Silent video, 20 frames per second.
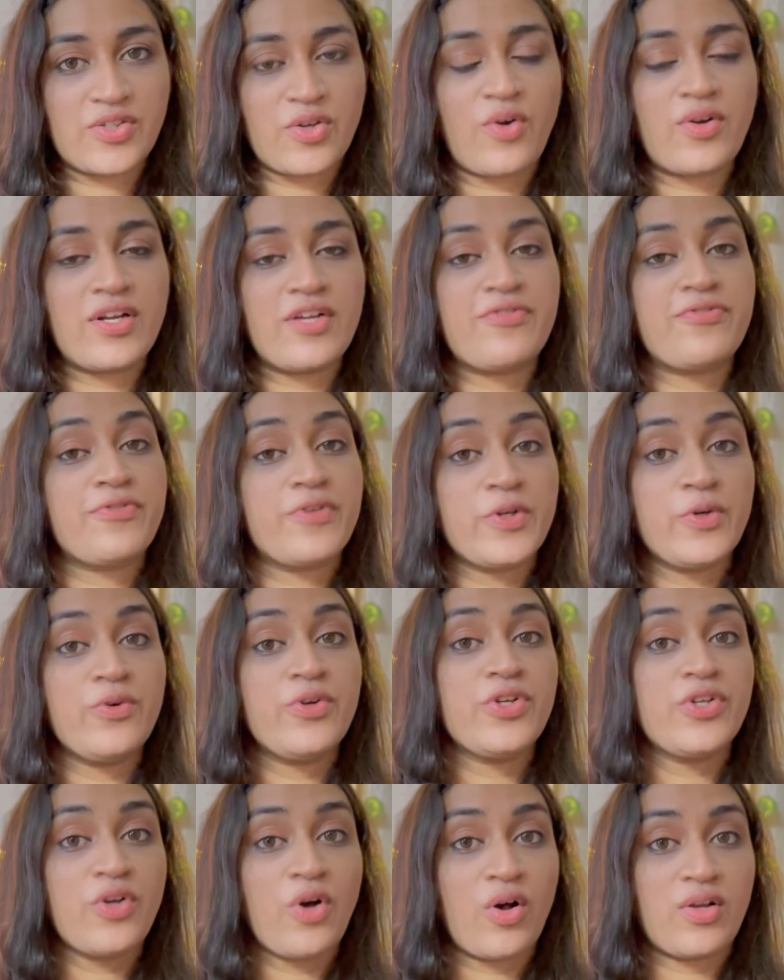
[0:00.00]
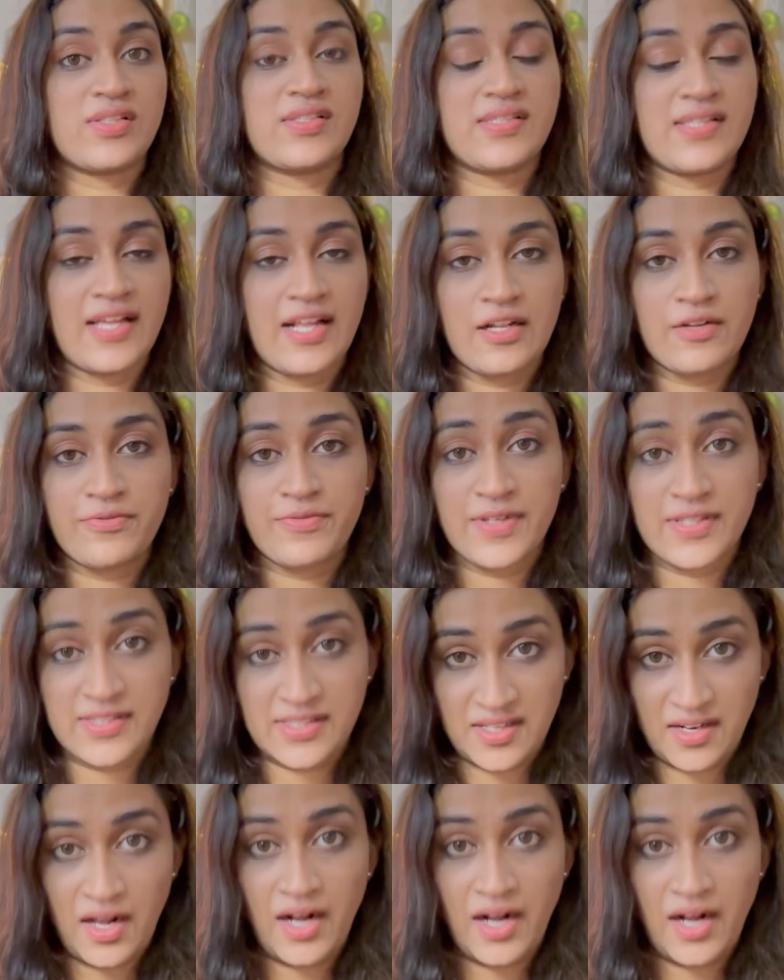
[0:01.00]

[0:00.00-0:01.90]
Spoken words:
or if you yourself is an